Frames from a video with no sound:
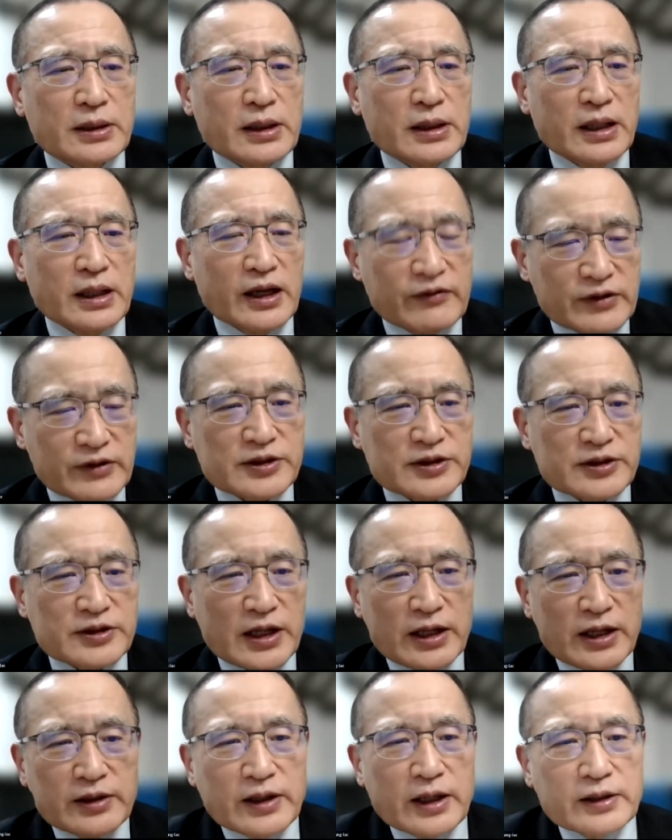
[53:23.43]
having
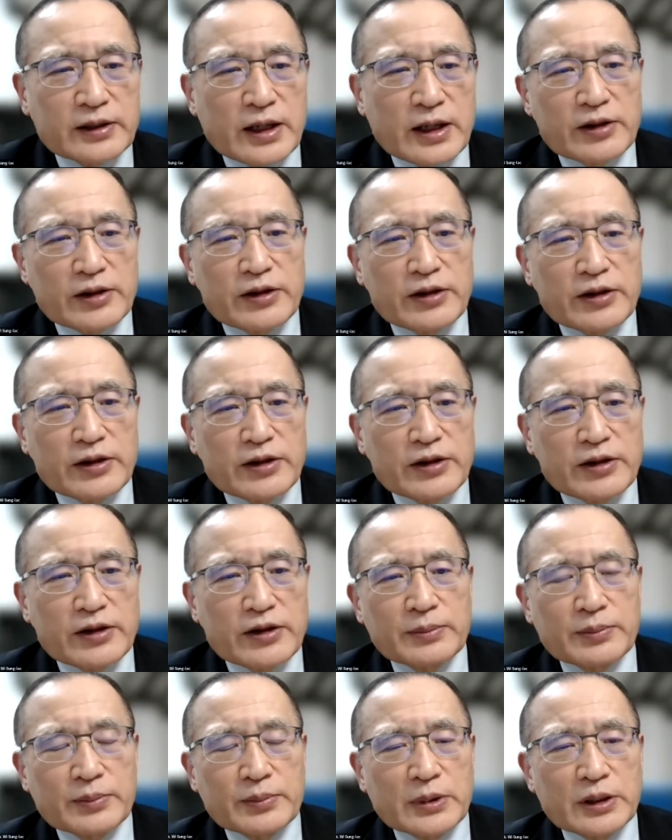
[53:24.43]
said that, I think
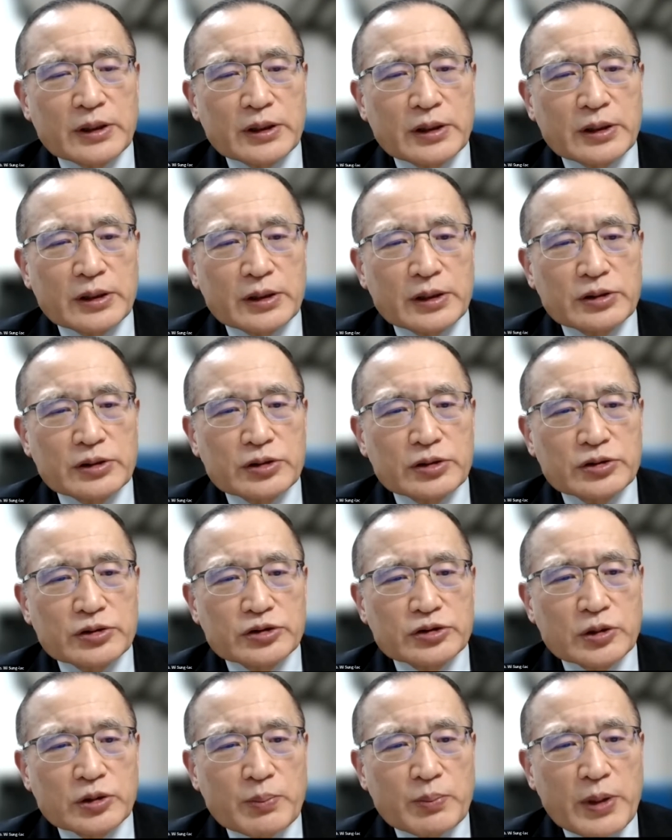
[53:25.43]
um, uh,
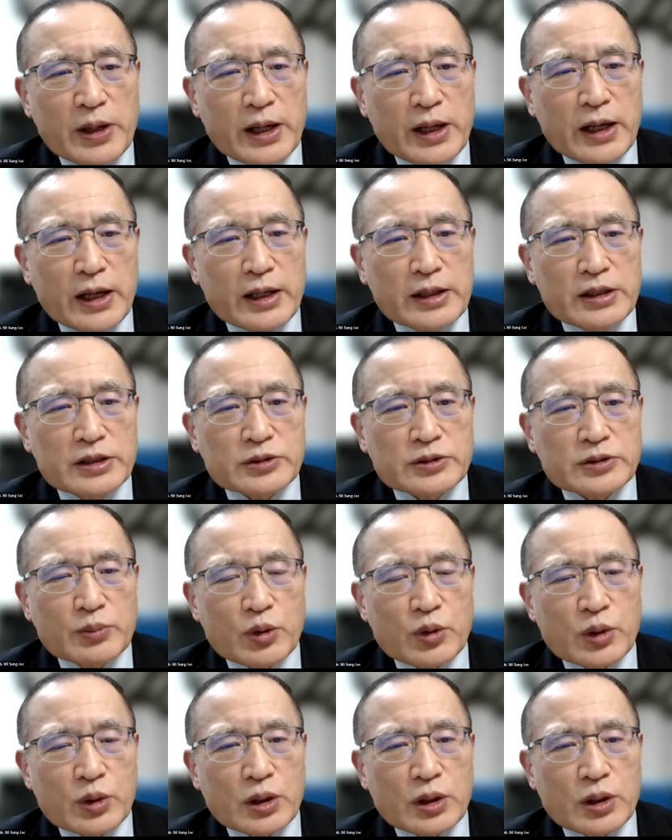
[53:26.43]
Japan is
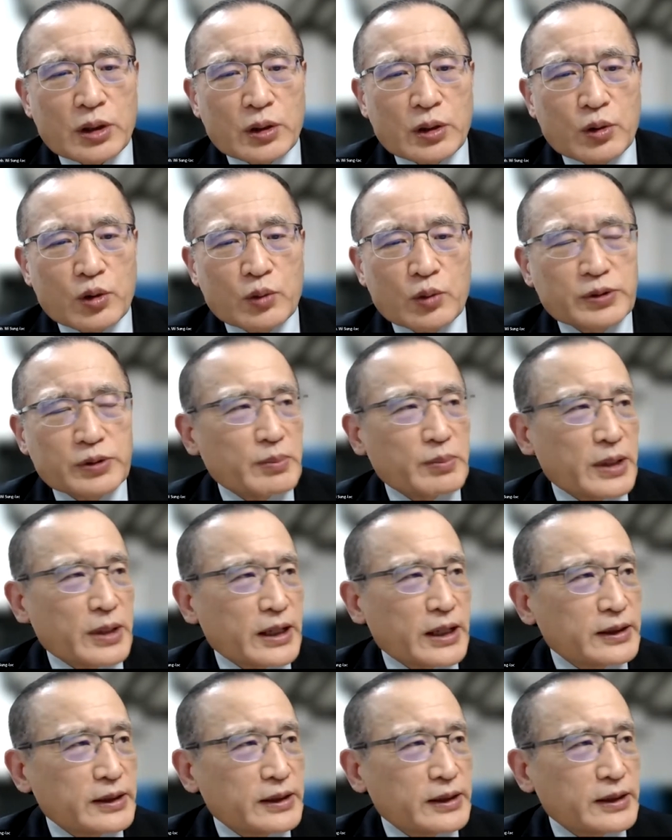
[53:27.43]
more uh,
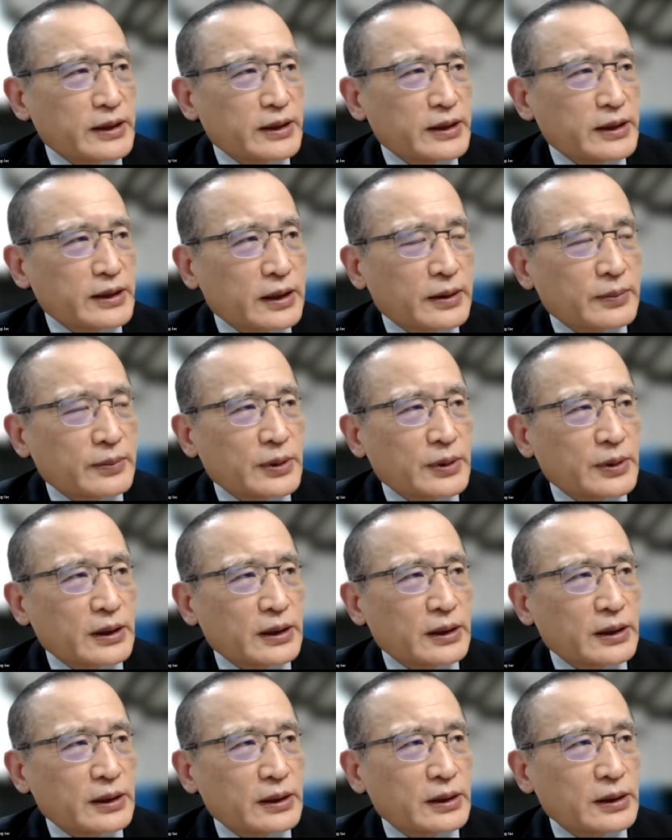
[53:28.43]
open-minded um,
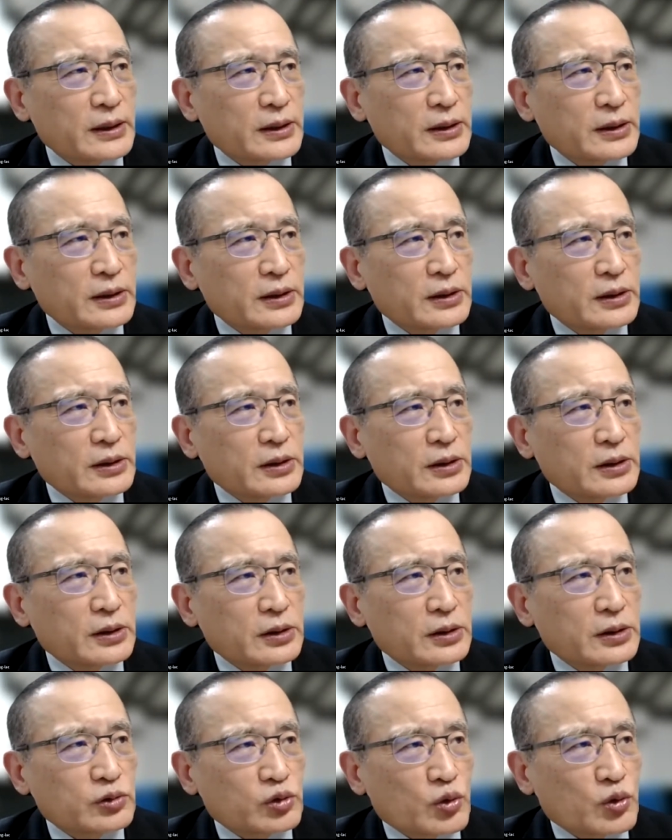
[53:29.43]

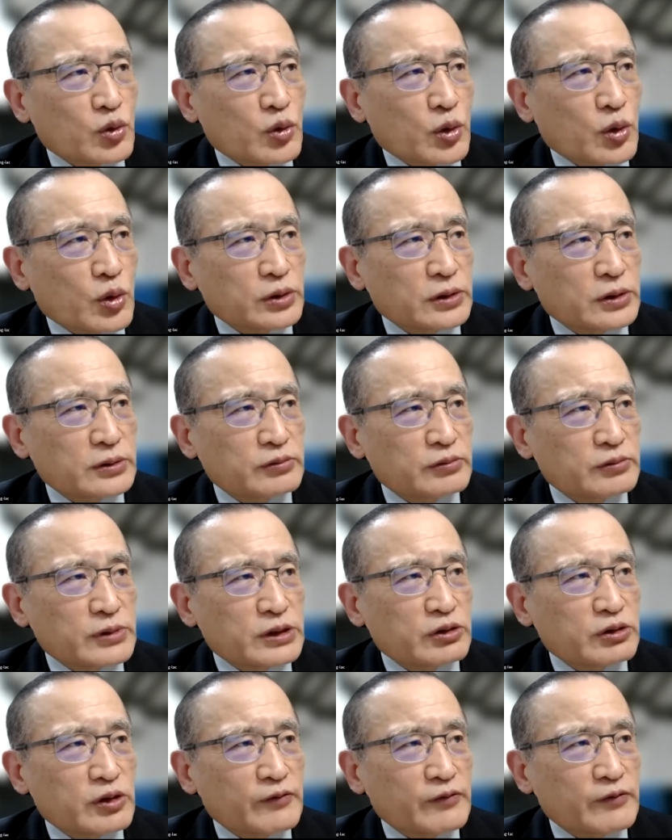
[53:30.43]
toward the
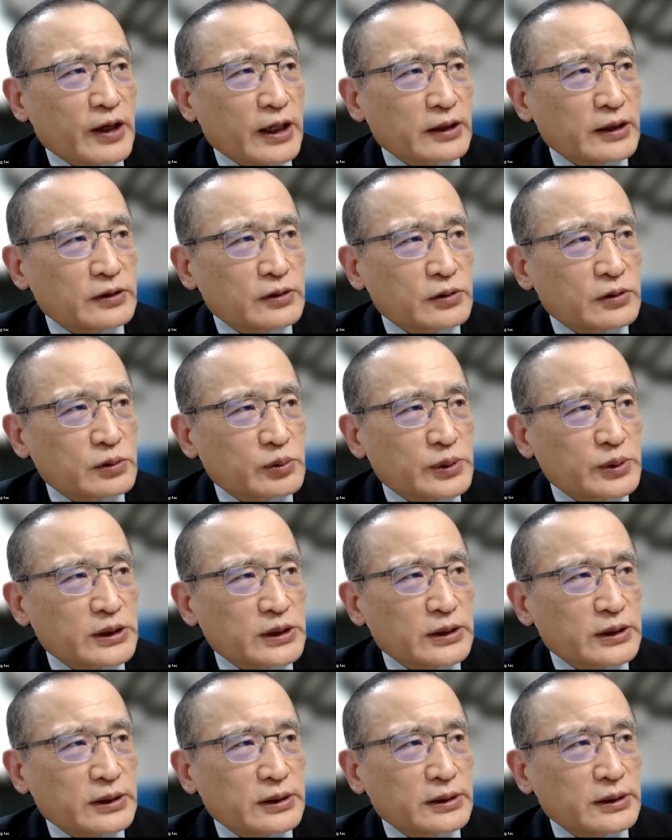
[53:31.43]
reunified
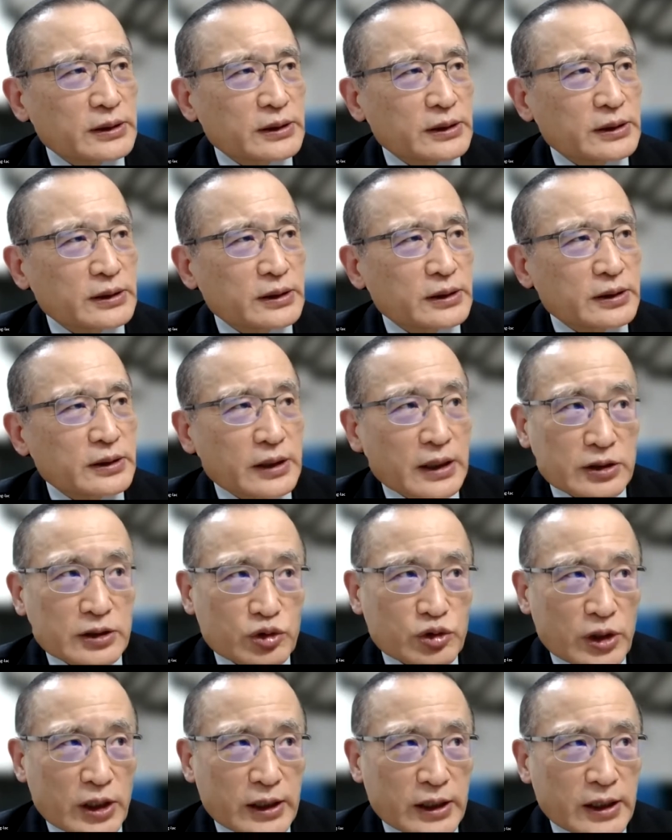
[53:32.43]
Korea than
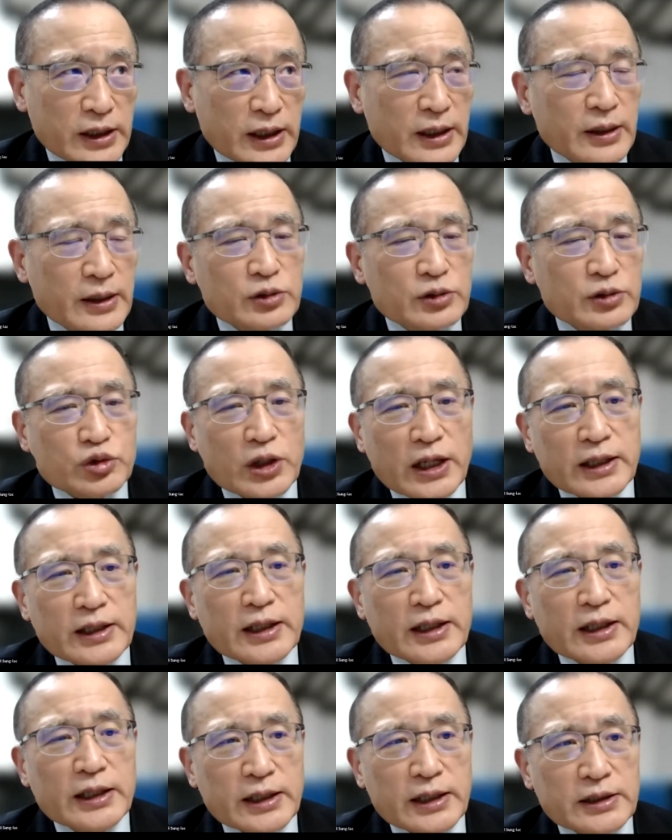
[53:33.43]
China.
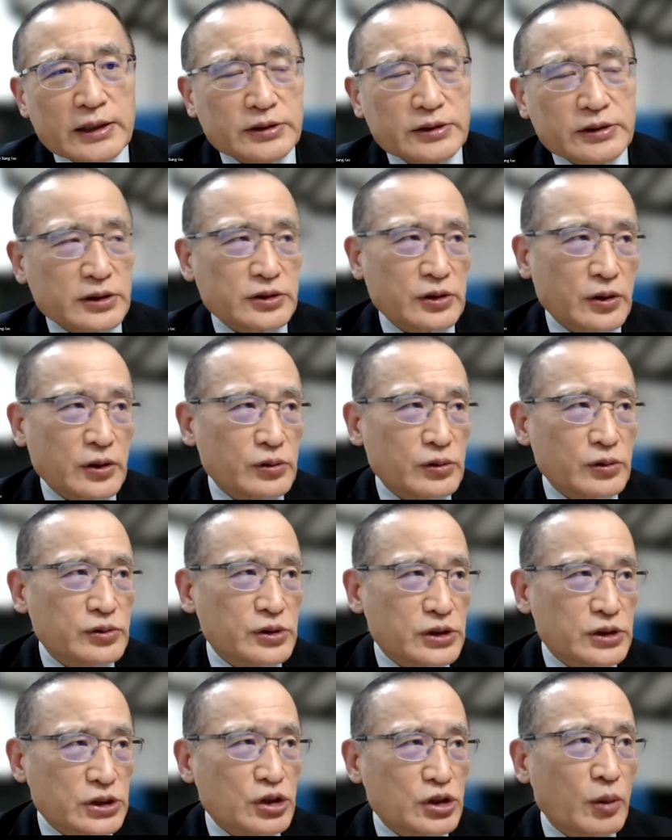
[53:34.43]
China has its own
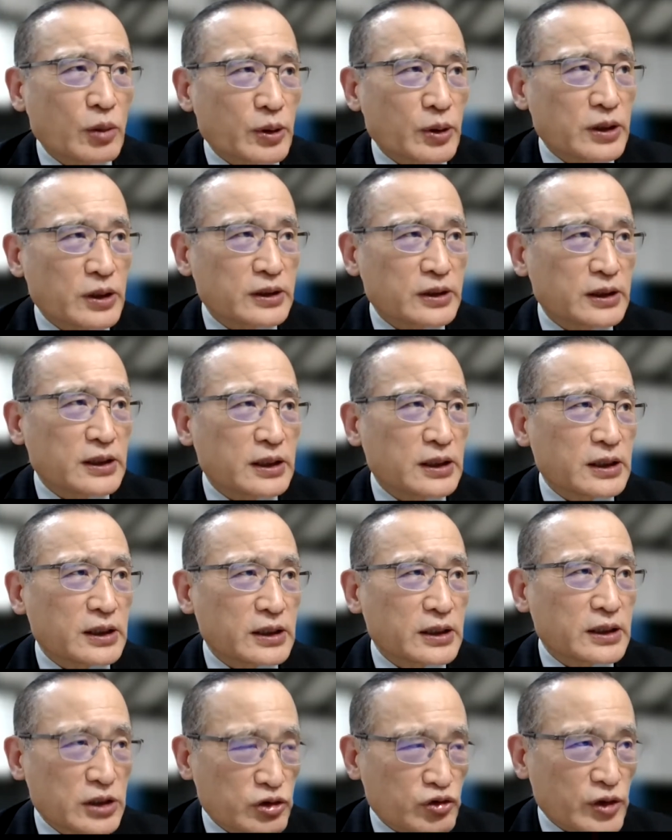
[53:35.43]
geopolitical
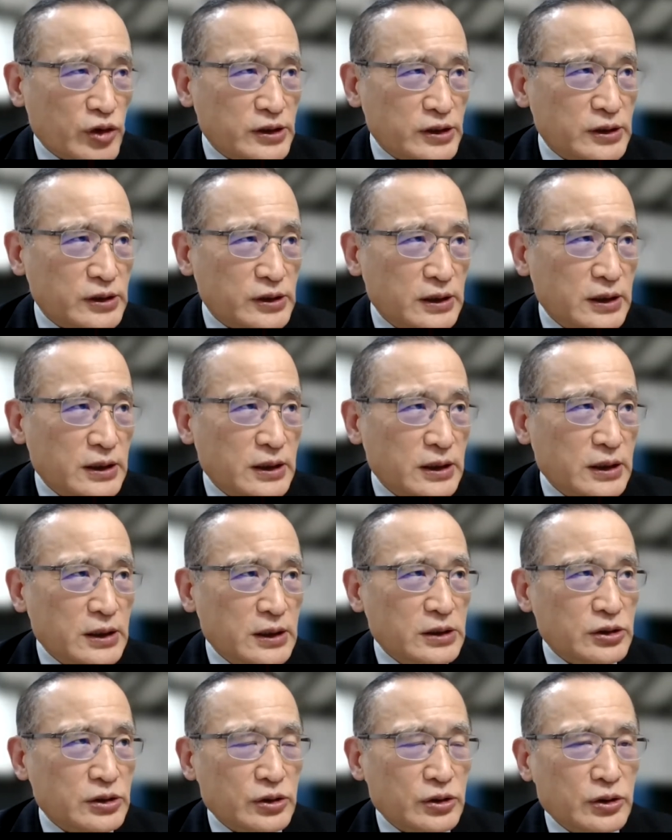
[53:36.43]
interest.
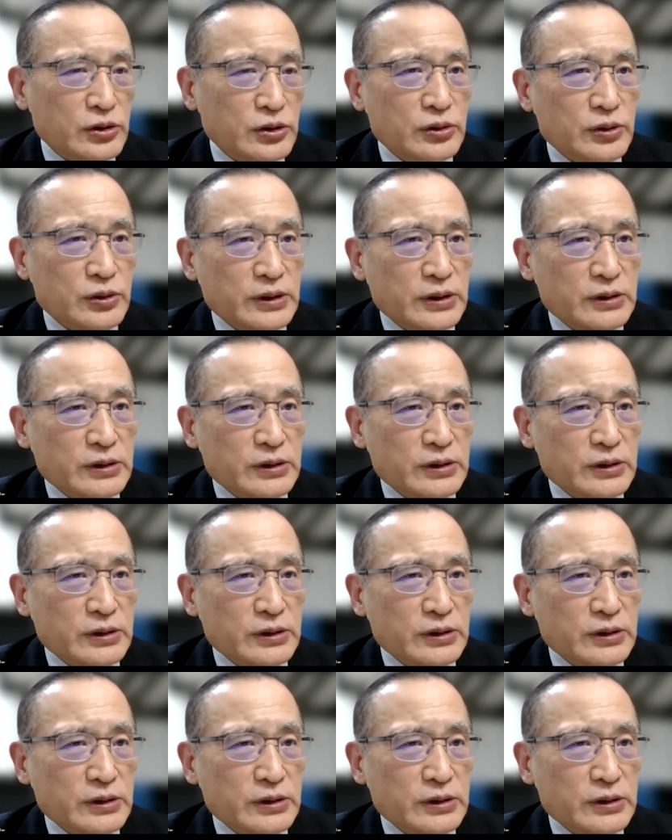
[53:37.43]
So